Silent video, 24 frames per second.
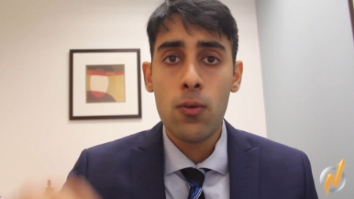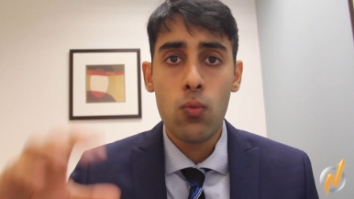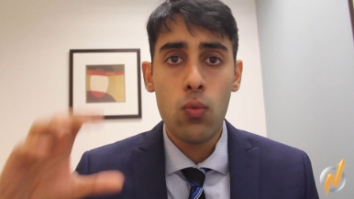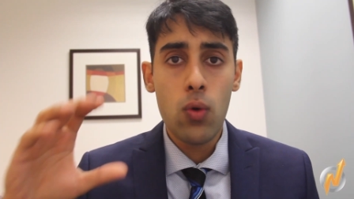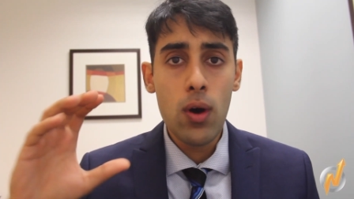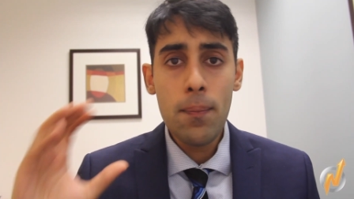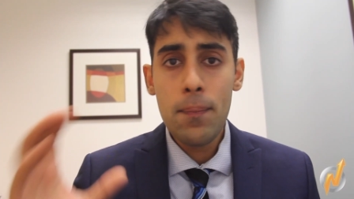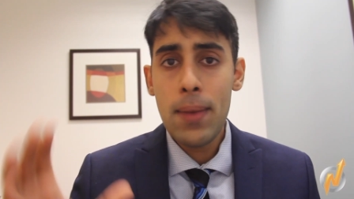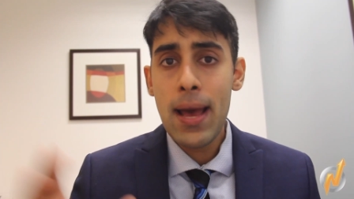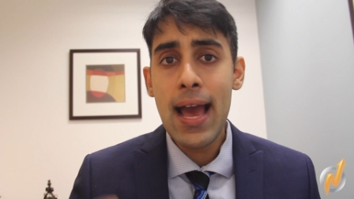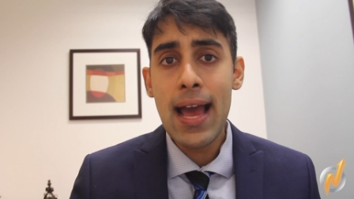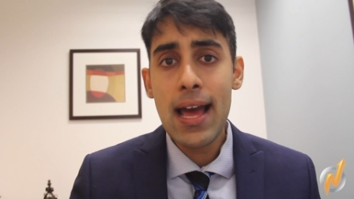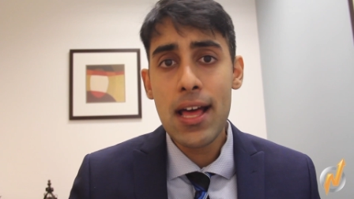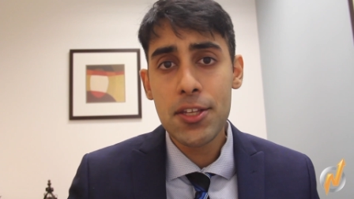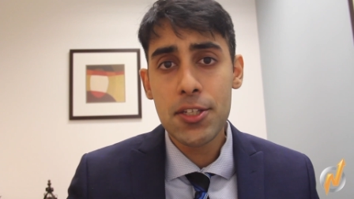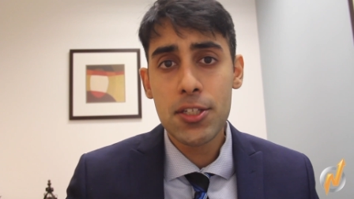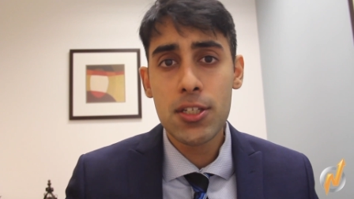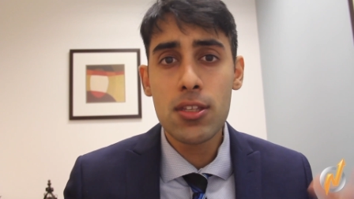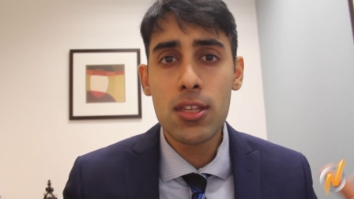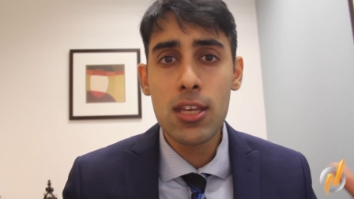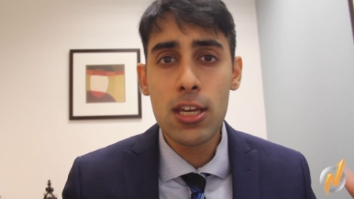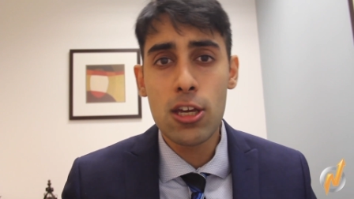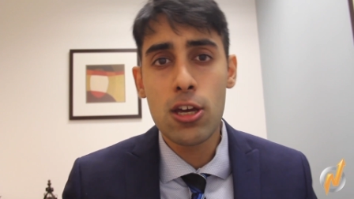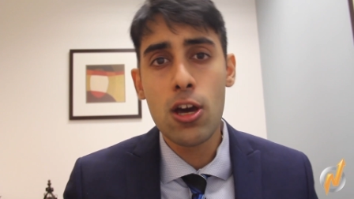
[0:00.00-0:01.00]
what paths
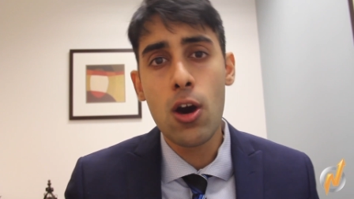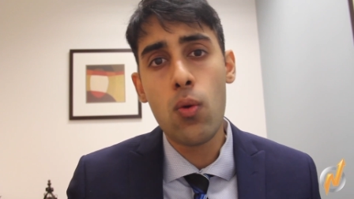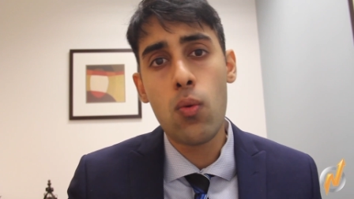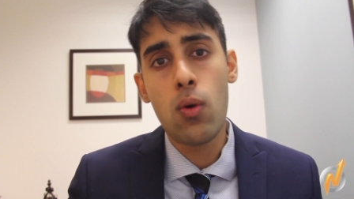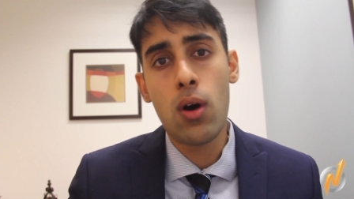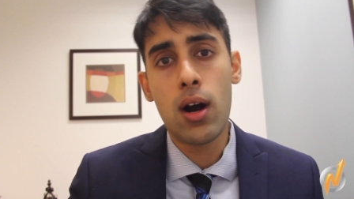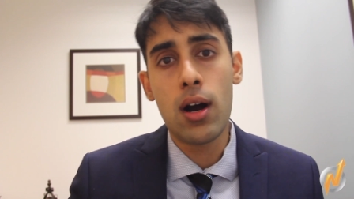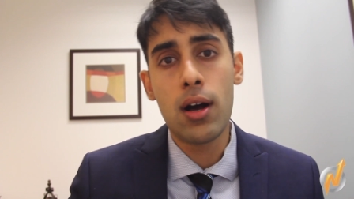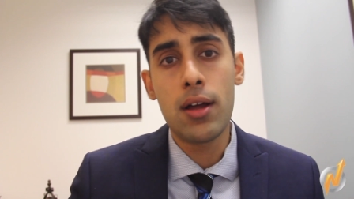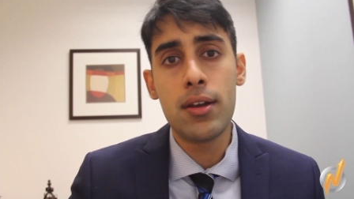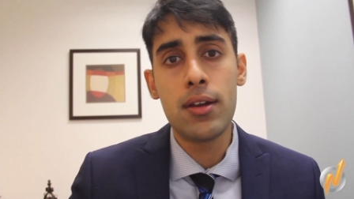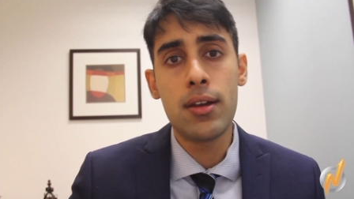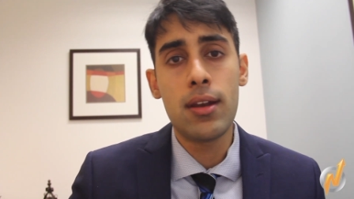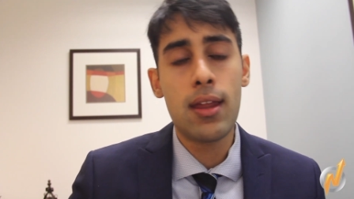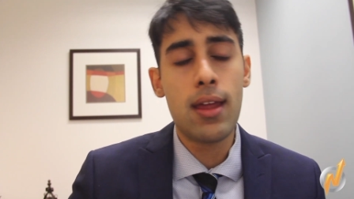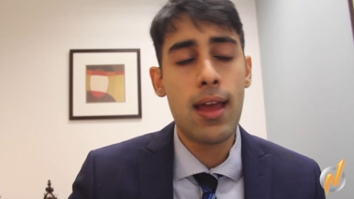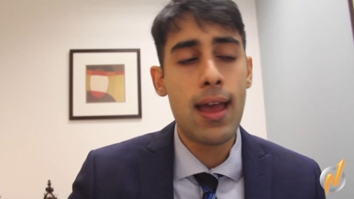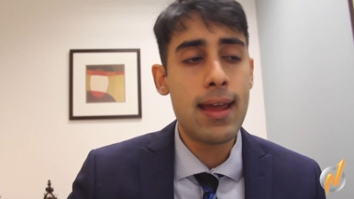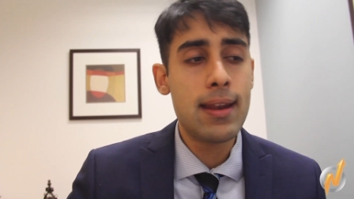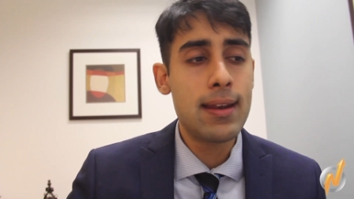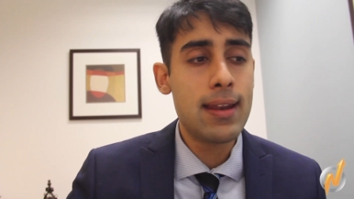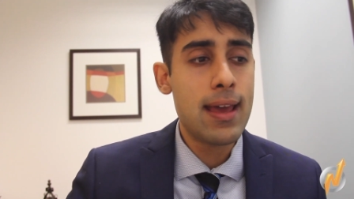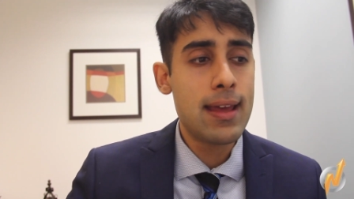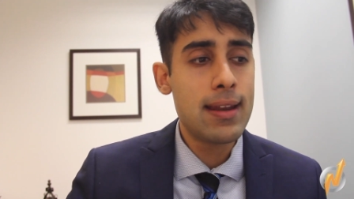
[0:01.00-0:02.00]
do they go on
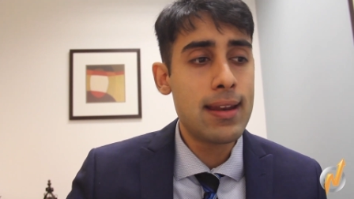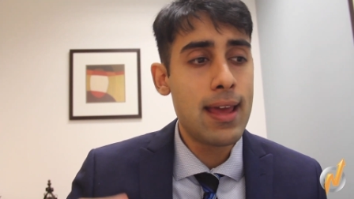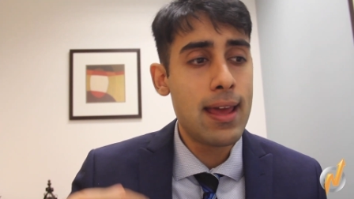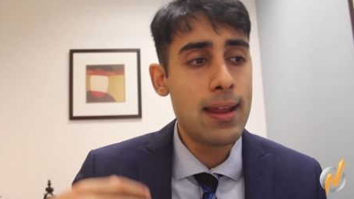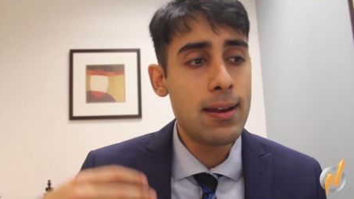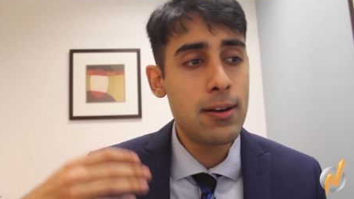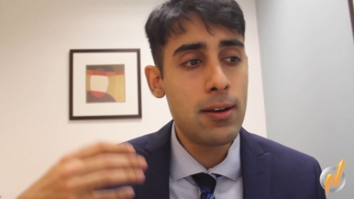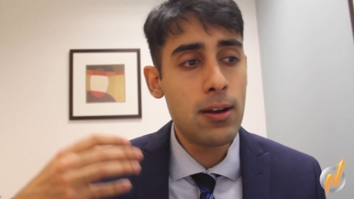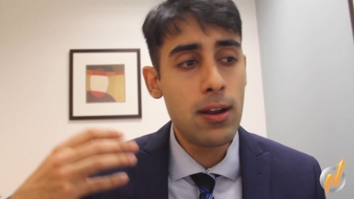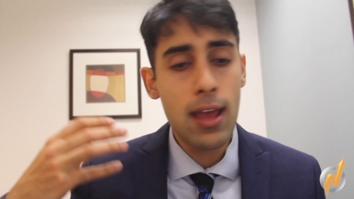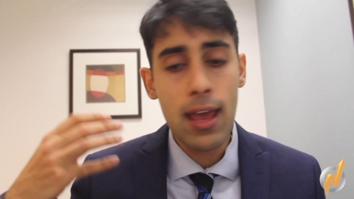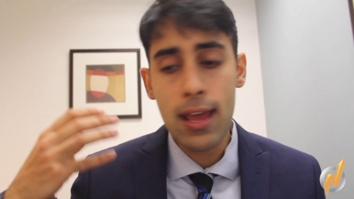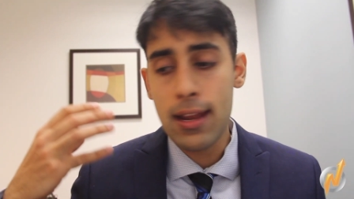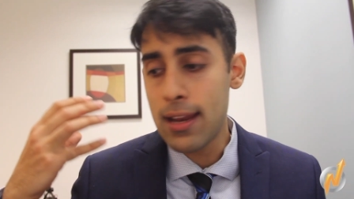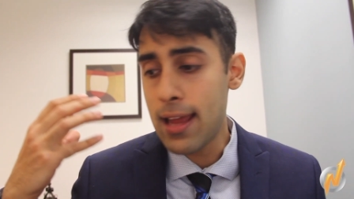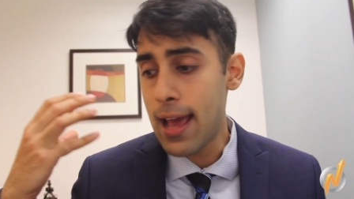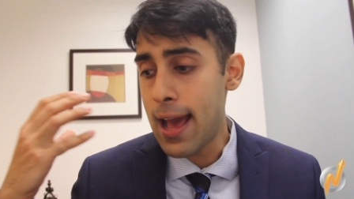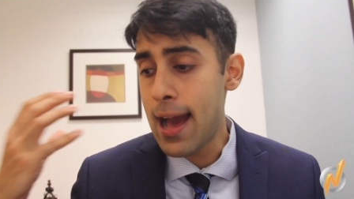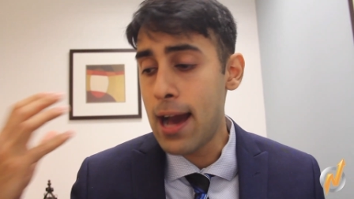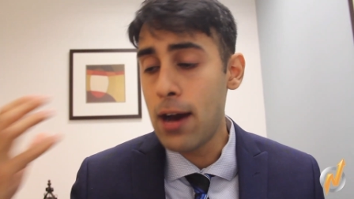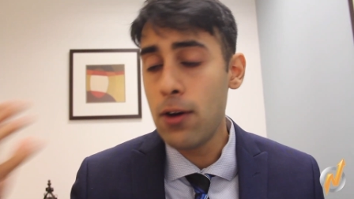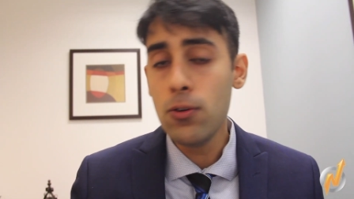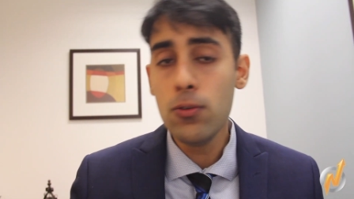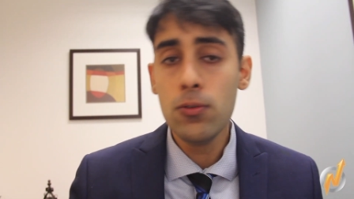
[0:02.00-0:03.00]
and, and, and, and
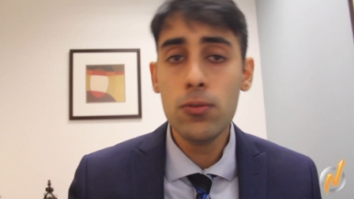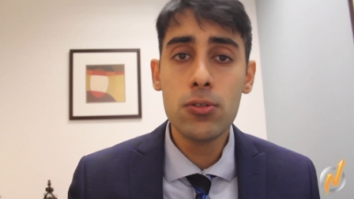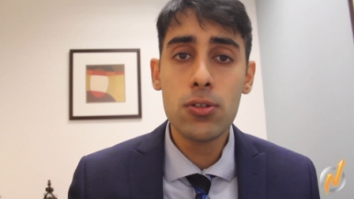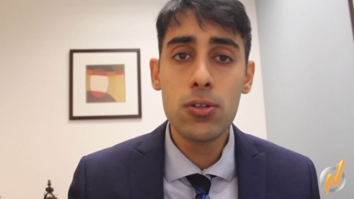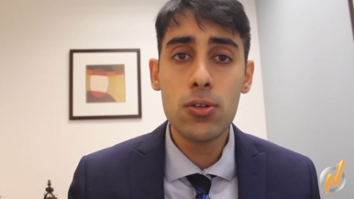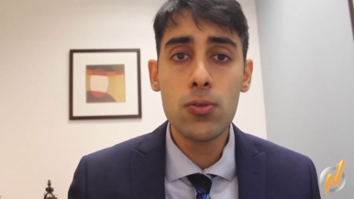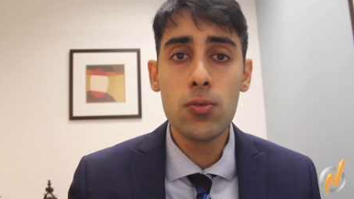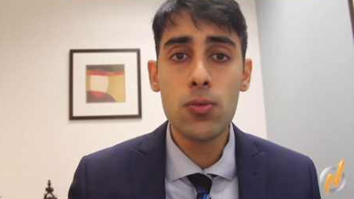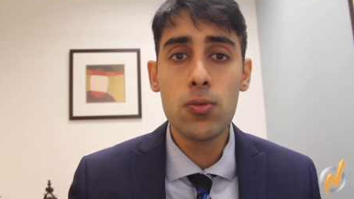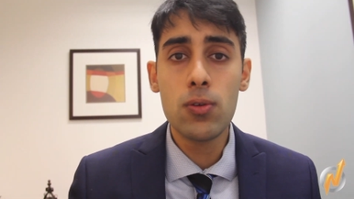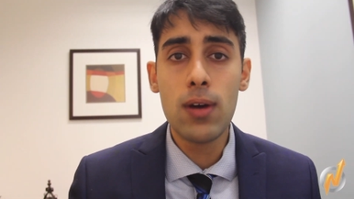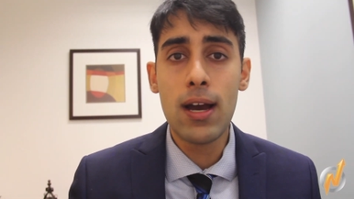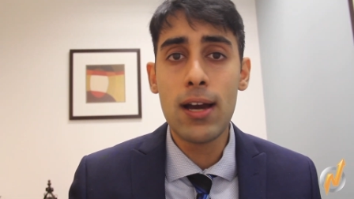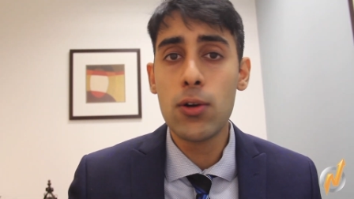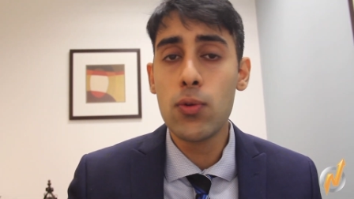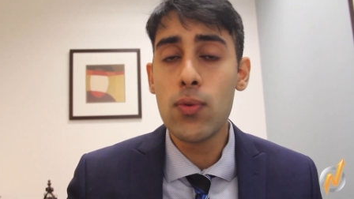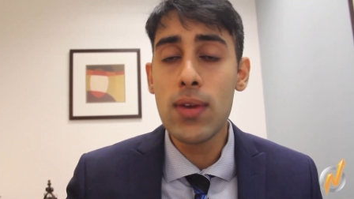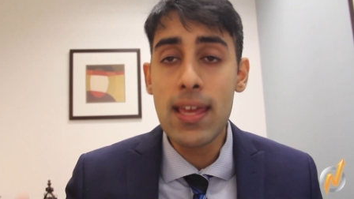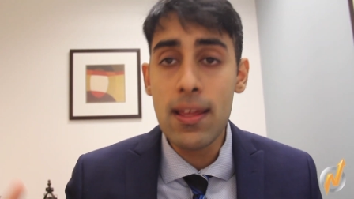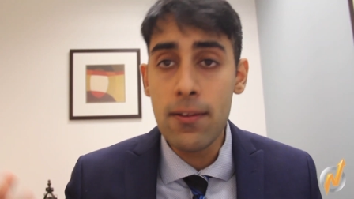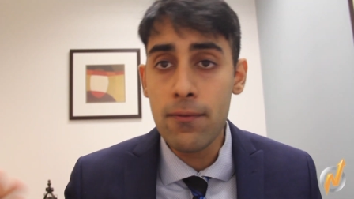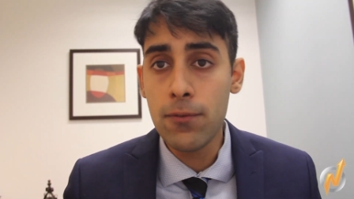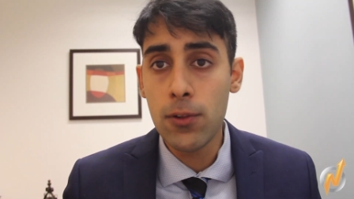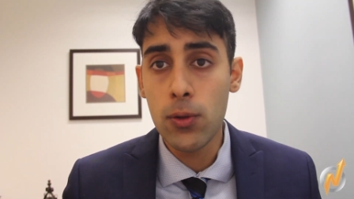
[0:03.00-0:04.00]
how, do, how do
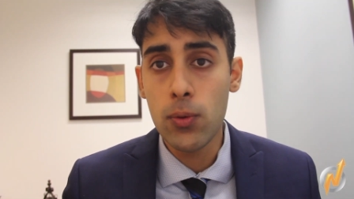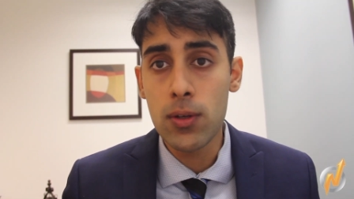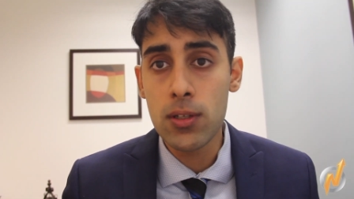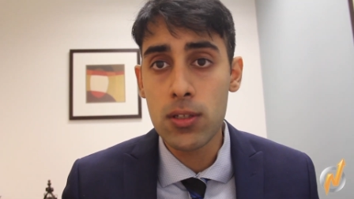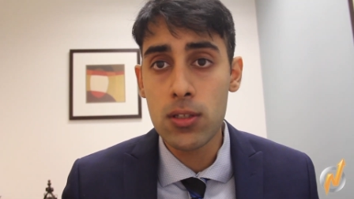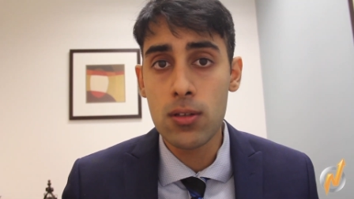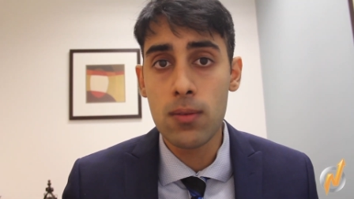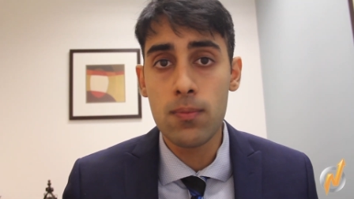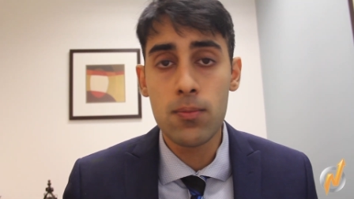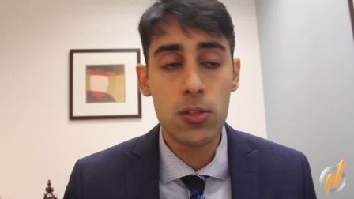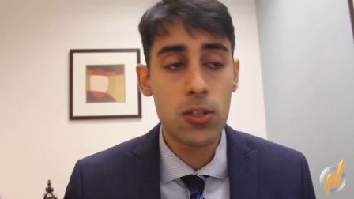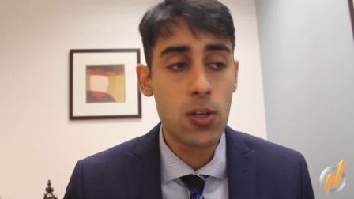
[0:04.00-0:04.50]
we influence them?